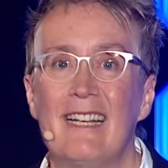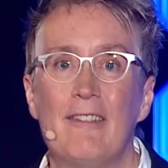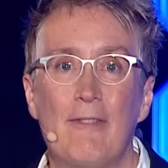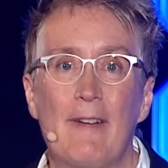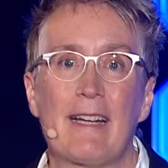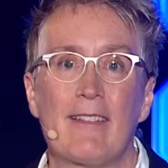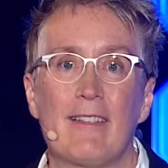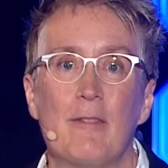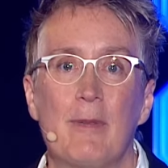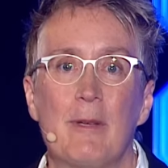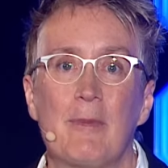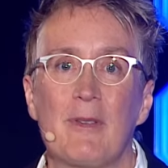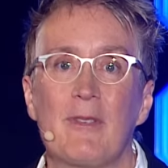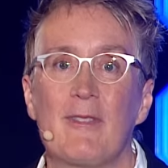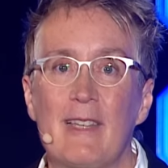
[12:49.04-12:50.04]
In fact, some
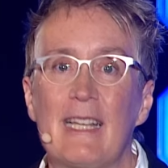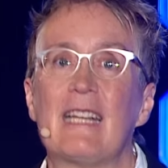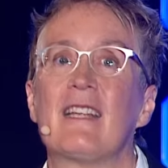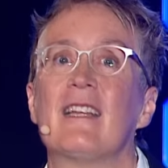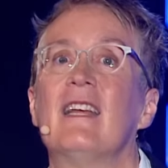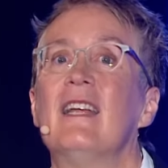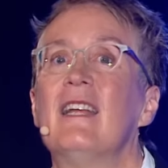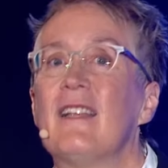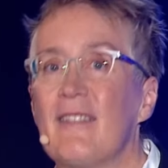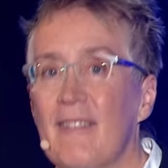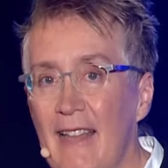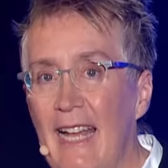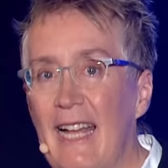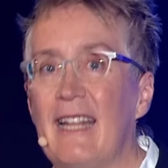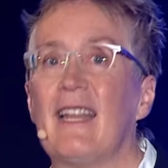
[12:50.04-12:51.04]
people think
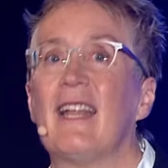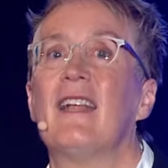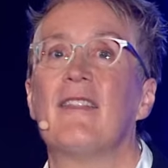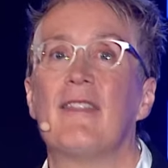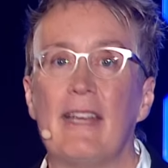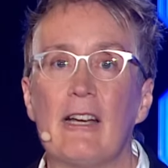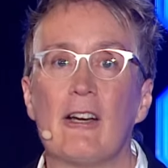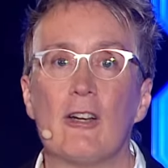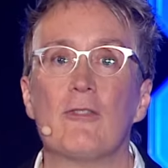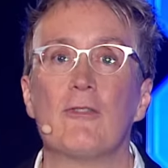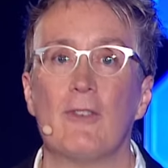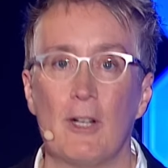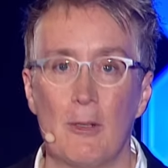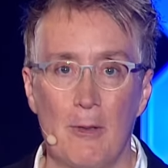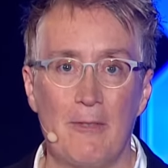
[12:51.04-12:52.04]
that they are a
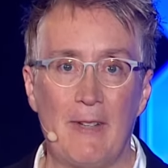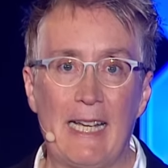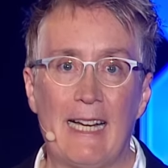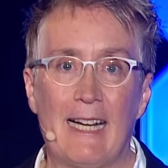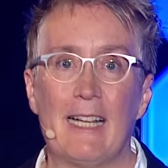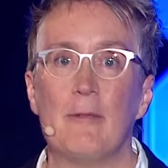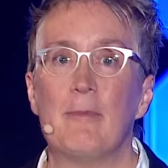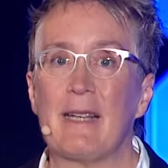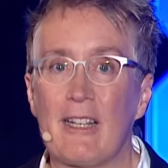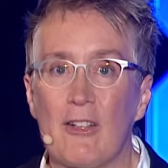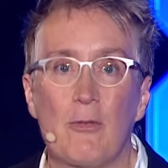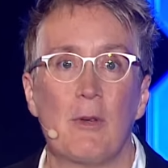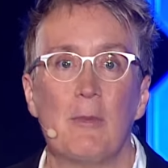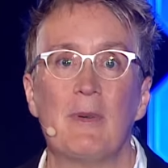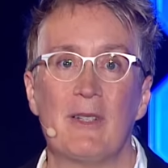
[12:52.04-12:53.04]
form of AI
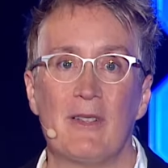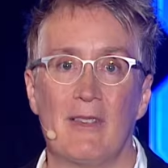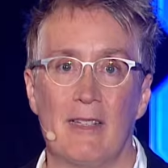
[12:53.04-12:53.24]
because we build